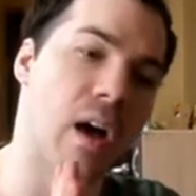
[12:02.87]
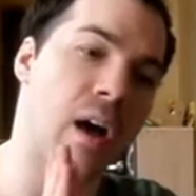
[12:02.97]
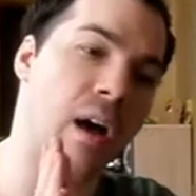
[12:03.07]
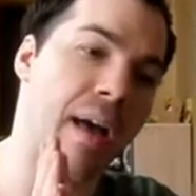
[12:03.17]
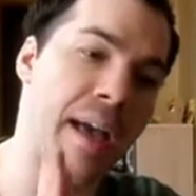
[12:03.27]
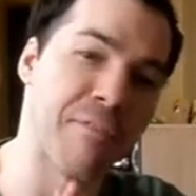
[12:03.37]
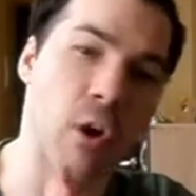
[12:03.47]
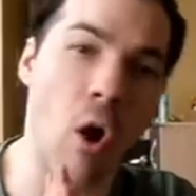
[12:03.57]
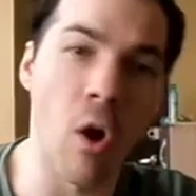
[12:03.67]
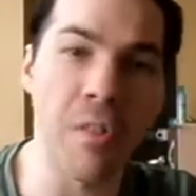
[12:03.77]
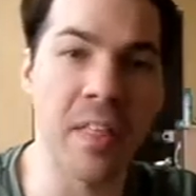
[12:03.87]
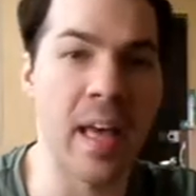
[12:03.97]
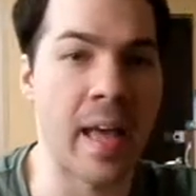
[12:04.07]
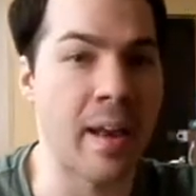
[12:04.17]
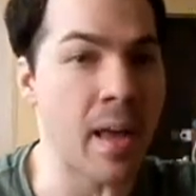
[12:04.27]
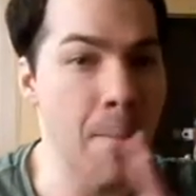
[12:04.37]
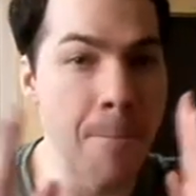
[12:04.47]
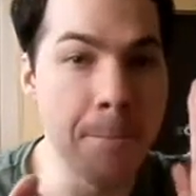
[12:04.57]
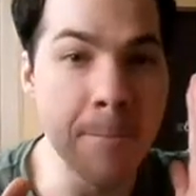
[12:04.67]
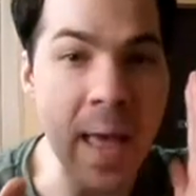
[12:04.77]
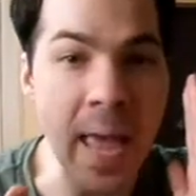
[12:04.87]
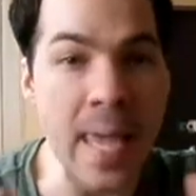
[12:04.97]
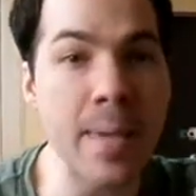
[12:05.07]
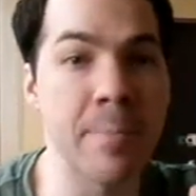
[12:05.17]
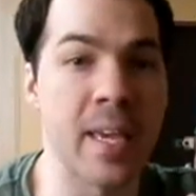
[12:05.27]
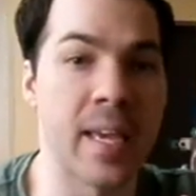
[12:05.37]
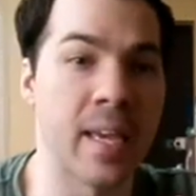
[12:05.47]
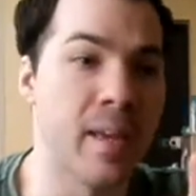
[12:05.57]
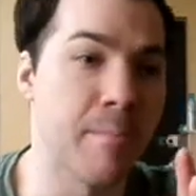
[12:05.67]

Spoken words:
After all that, maybe,